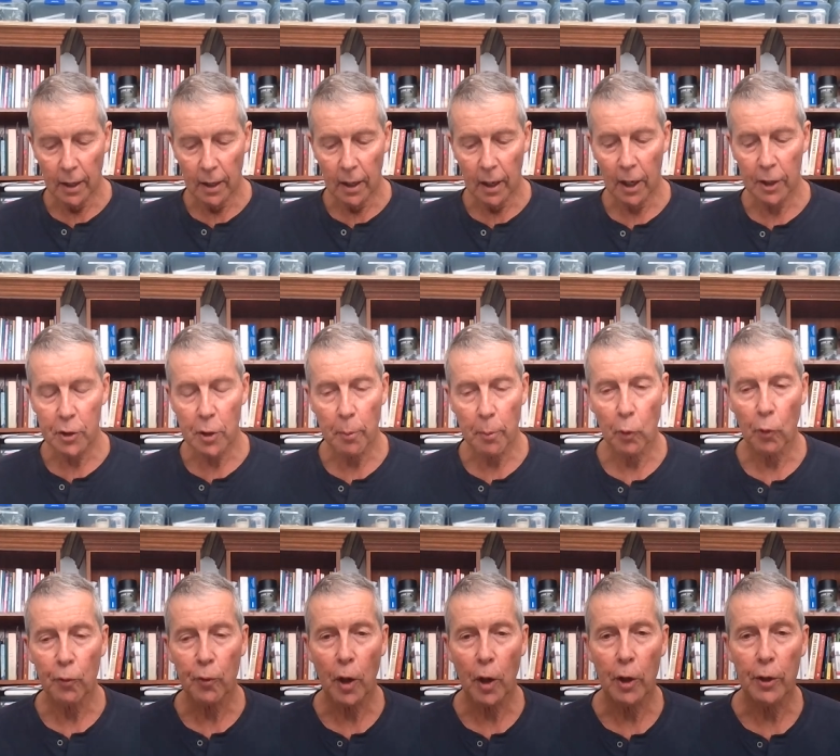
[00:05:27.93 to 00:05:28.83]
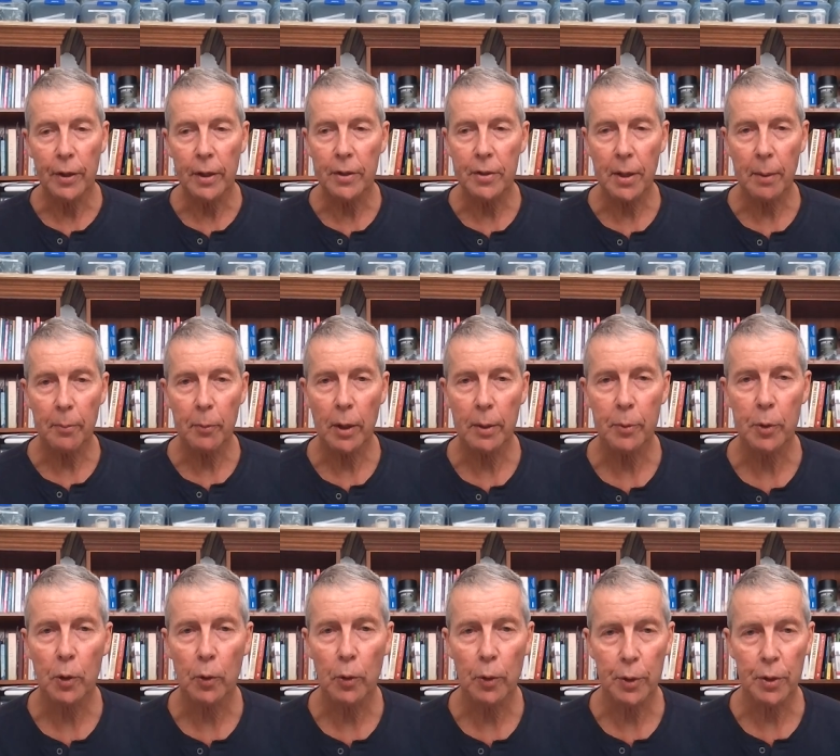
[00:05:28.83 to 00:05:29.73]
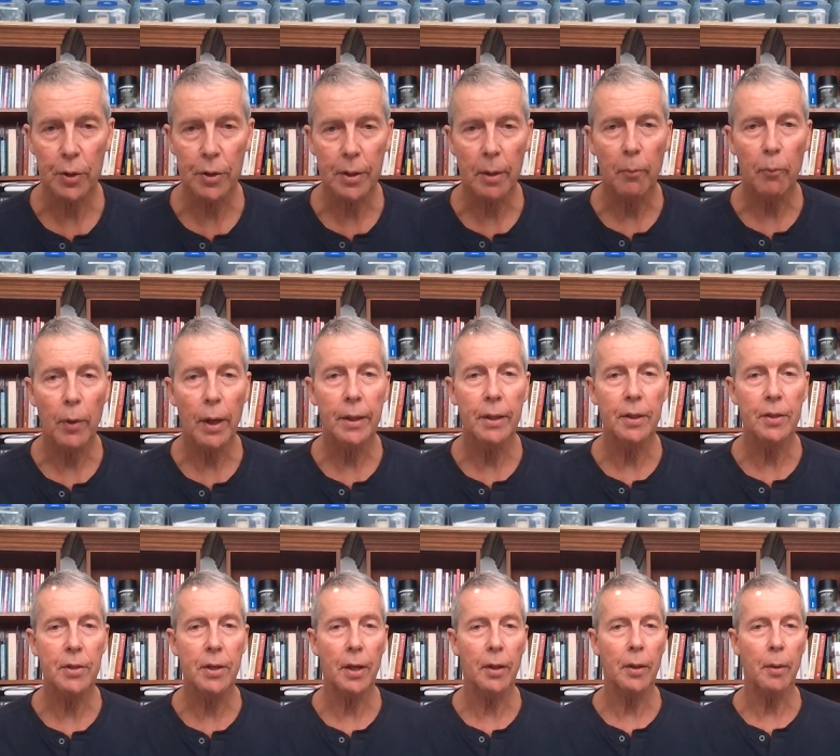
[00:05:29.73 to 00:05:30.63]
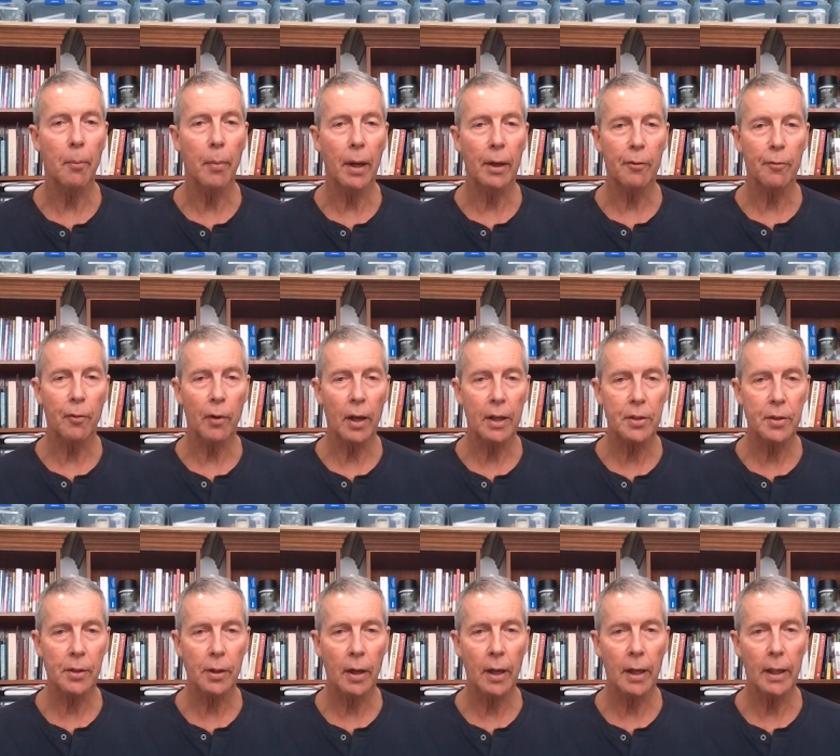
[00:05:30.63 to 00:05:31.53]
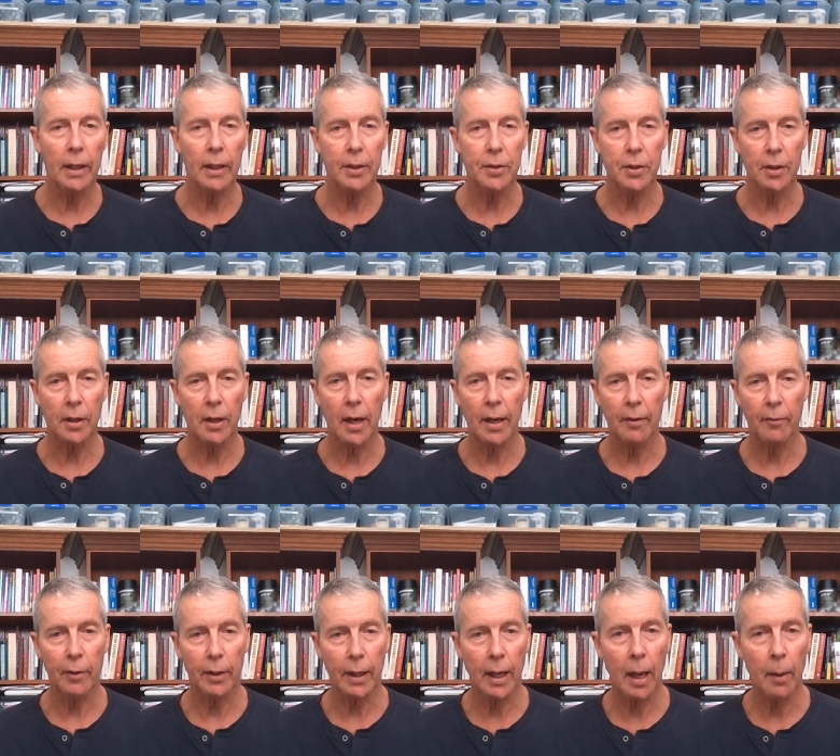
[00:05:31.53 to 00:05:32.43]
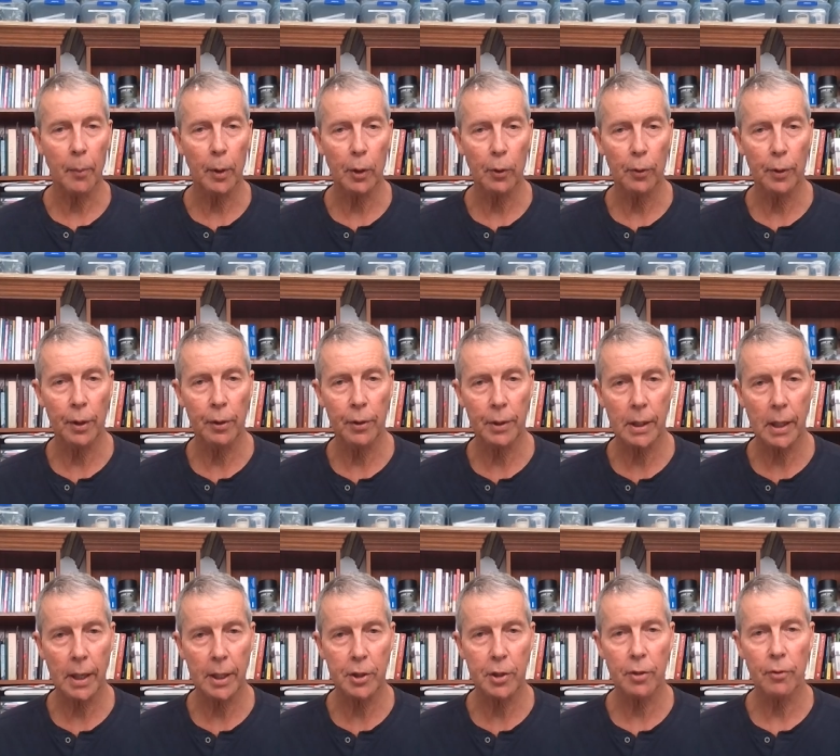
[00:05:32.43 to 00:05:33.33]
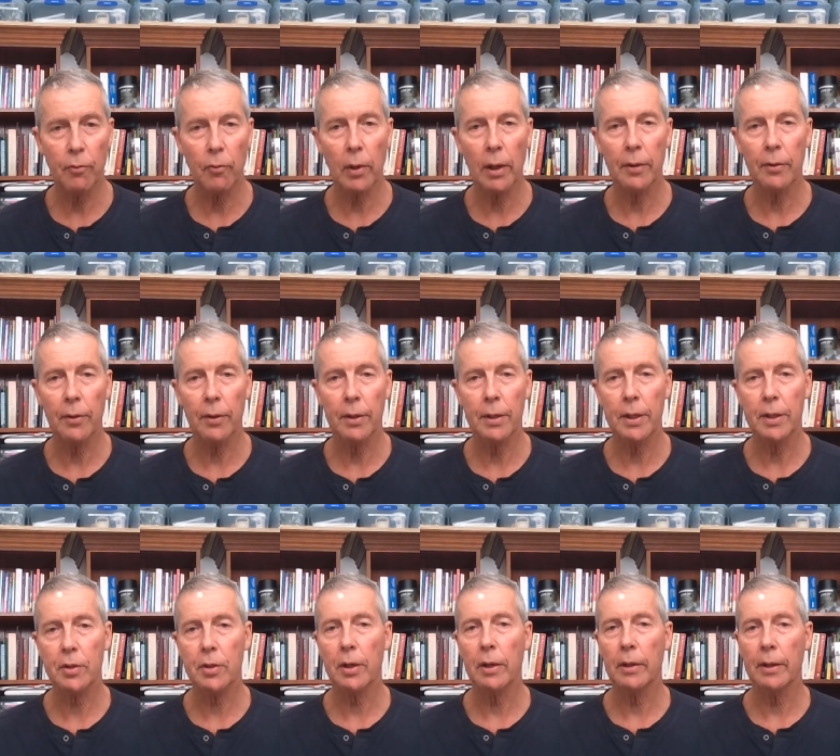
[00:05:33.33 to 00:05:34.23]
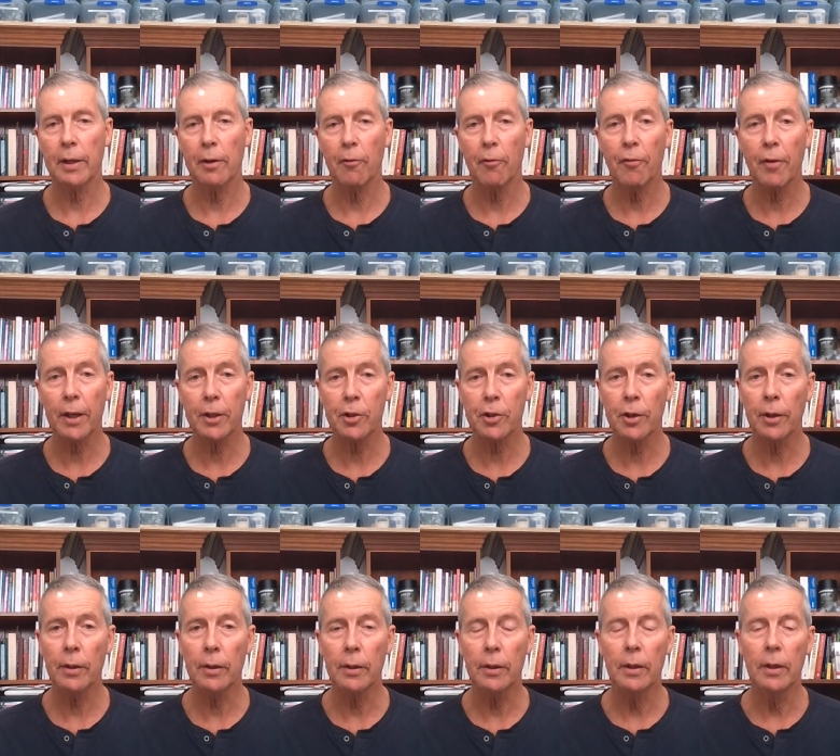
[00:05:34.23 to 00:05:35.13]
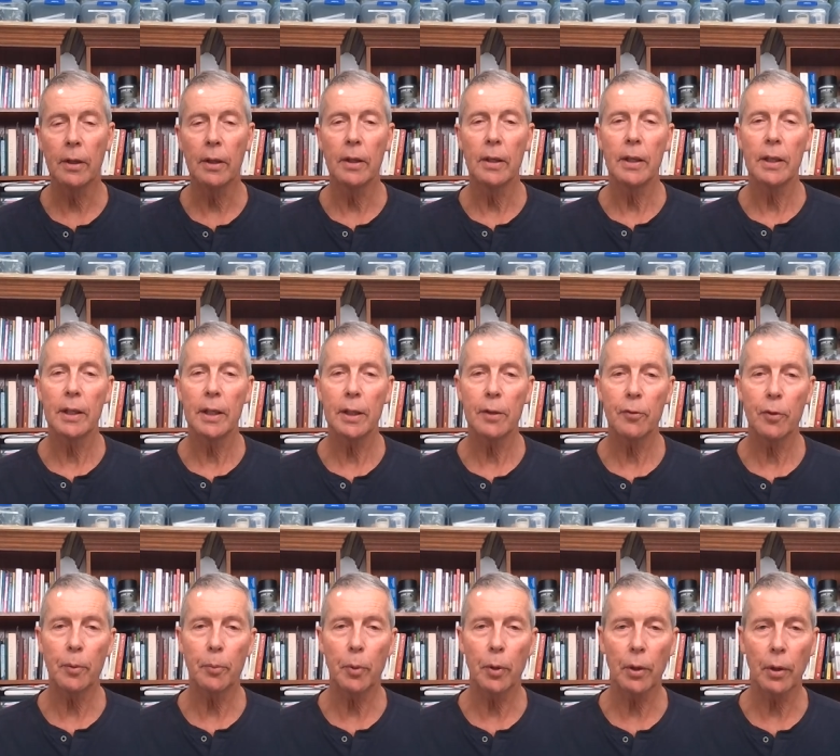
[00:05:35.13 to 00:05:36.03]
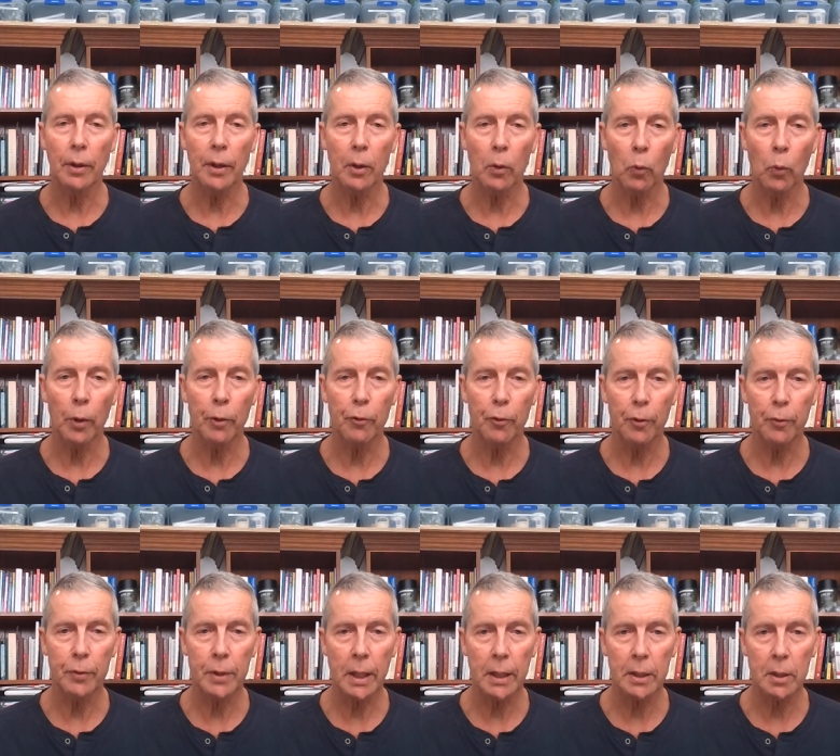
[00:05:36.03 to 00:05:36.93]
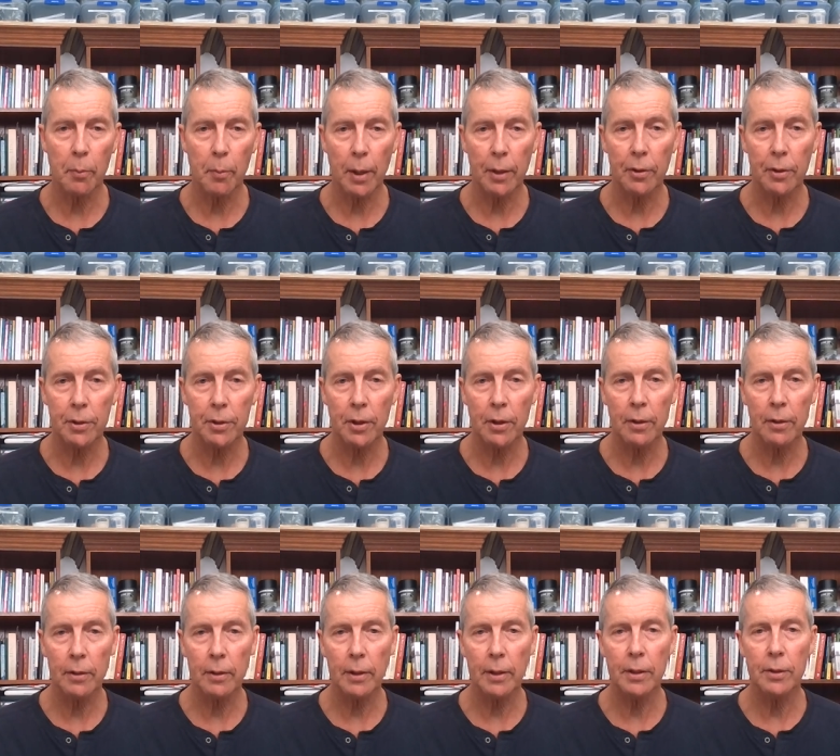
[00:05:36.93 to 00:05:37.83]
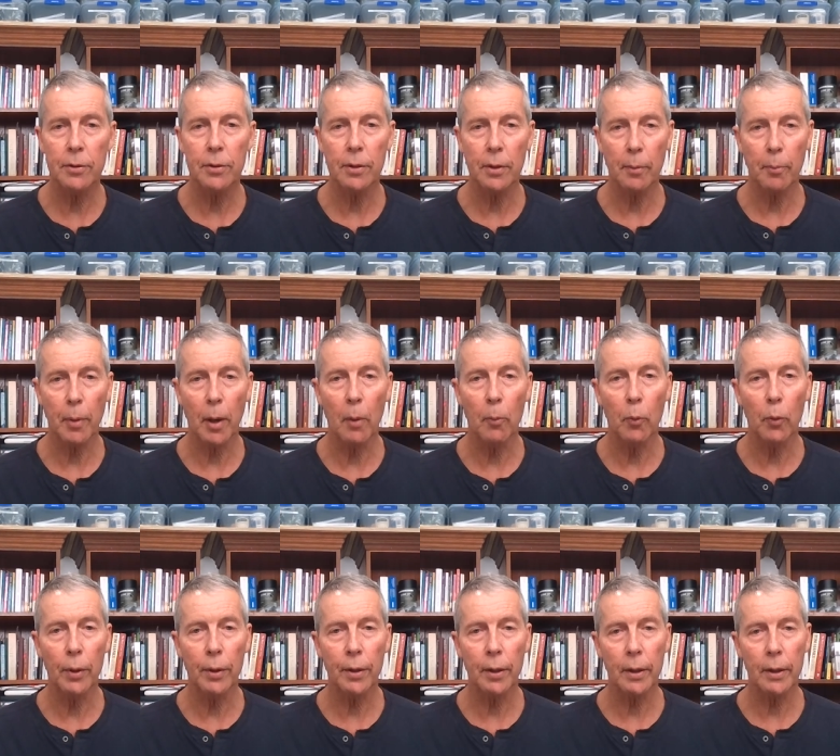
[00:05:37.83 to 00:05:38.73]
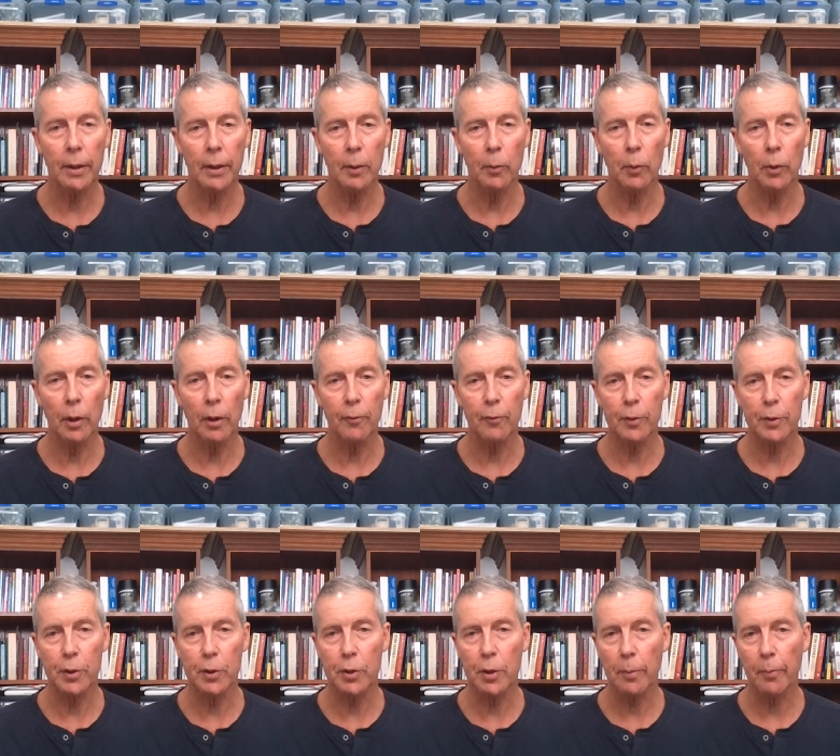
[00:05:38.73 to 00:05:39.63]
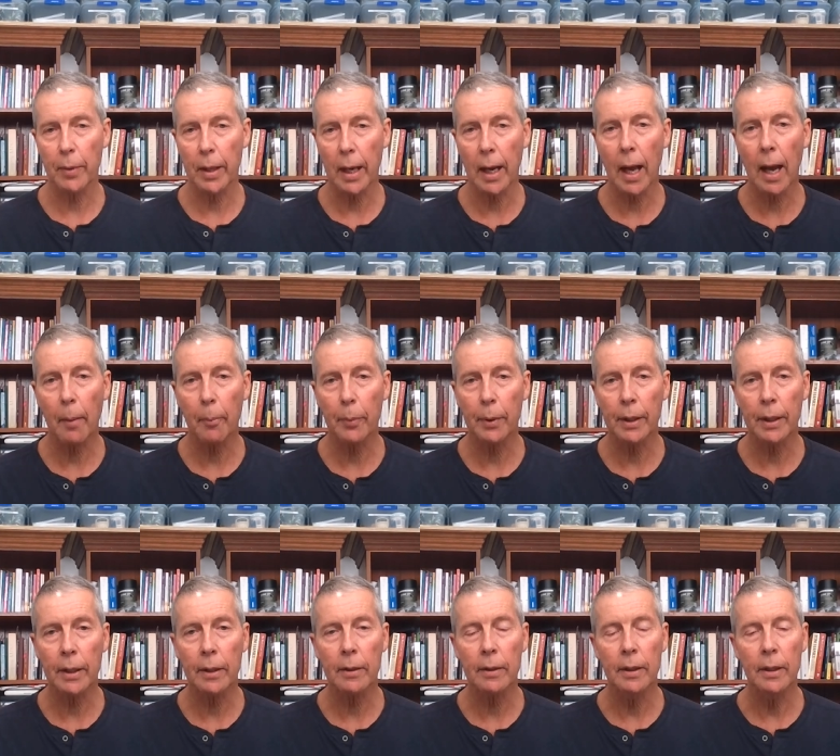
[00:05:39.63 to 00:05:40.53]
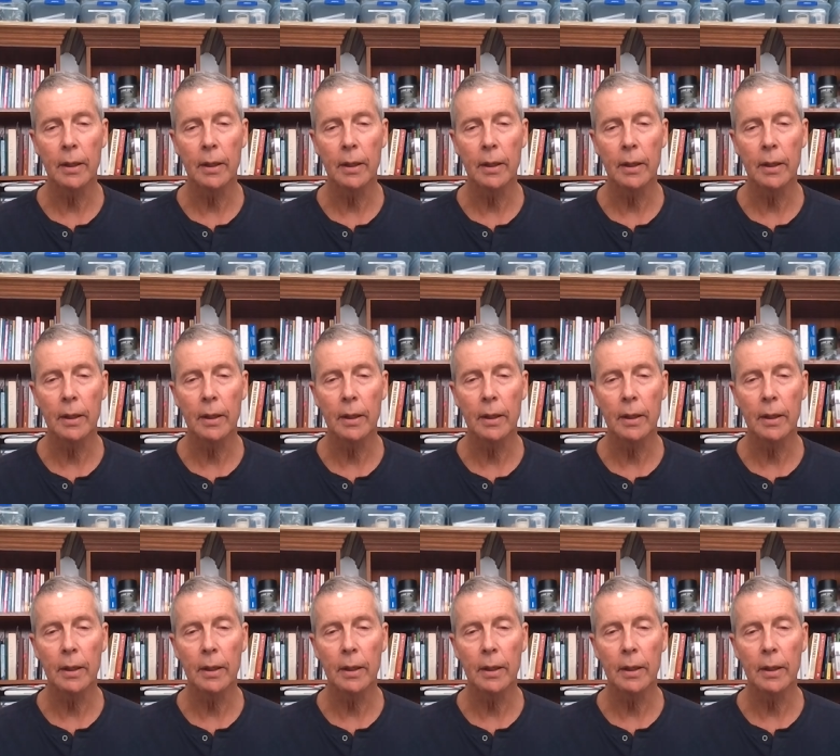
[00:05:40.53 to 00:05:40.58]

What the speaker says: Hydromorphone sometimes causes some redness at the butterfly site. It's a kind of a chemical irritation rather than necessarily infection. If you put a little whiff of dexamethasone into the pump with it, it will often stop that happening.